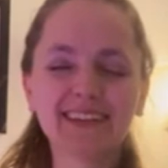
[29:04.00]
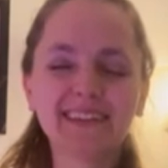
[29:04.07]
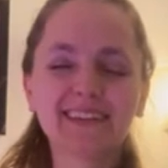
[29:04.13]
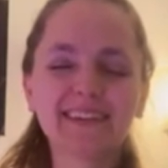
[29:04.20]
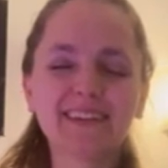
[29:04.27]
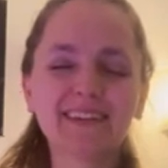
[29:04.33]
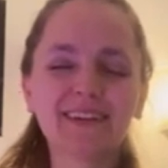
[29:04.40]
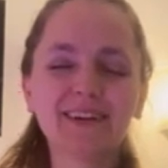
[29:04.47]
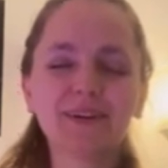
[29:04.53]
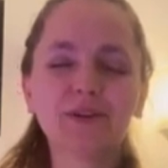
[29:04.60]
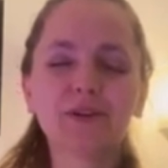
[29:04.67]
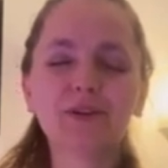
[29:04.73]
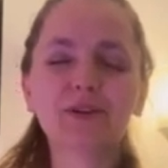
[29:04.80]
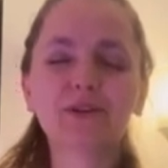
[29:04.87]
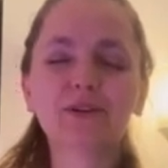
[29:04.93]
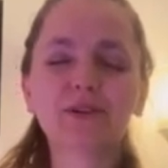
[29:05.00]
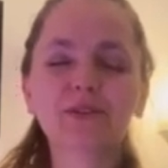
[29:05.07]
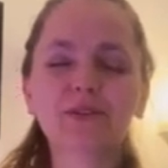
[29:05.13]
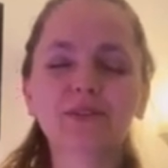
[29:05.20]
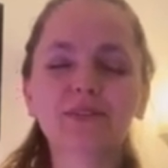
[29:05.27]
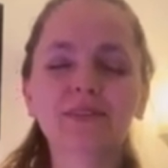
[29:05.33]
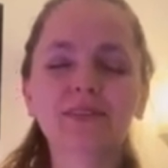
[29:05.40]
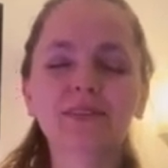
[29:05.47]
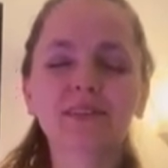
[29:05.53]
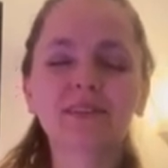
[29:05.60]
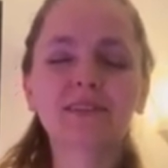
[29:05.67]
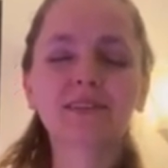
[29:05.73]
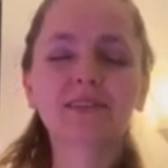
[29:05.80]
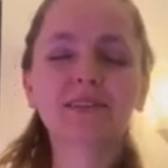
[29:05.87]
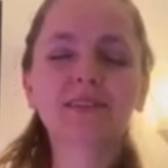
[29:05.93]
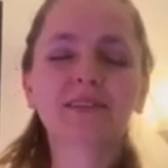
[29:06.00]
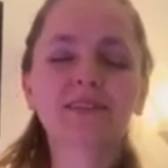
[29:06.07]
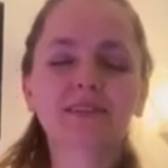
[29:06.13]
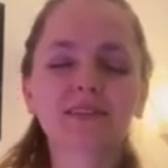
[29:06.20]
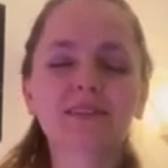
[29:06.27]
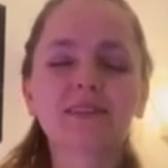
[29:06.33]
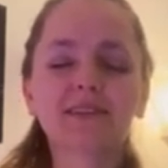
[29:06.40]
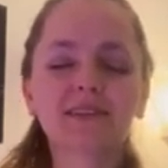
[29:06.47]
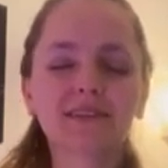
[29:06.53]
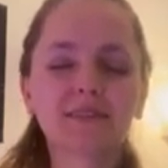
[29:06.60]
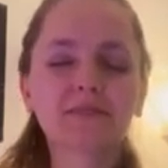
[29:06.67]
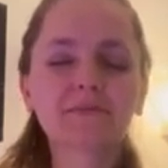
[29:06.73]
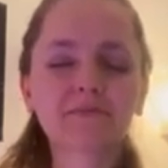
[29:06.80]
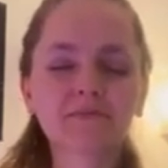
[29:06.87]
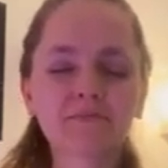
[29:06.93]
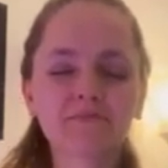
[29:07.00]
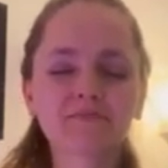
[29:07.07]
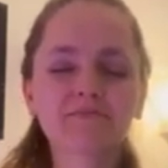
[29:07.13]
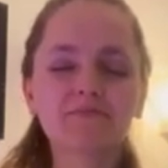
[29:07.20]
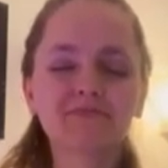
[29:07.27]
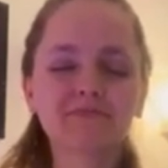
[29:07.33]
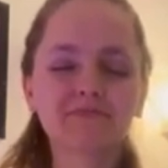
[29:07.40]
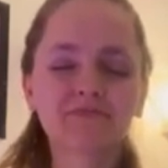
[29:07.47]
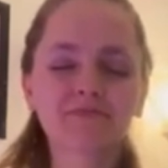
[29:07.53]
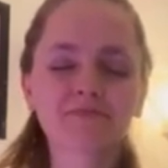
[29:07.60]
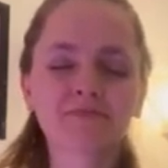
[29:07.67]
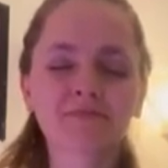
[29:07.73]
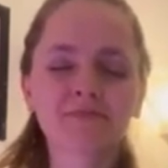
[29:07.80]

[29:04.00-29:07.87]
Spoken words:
No one is speaking in this clip.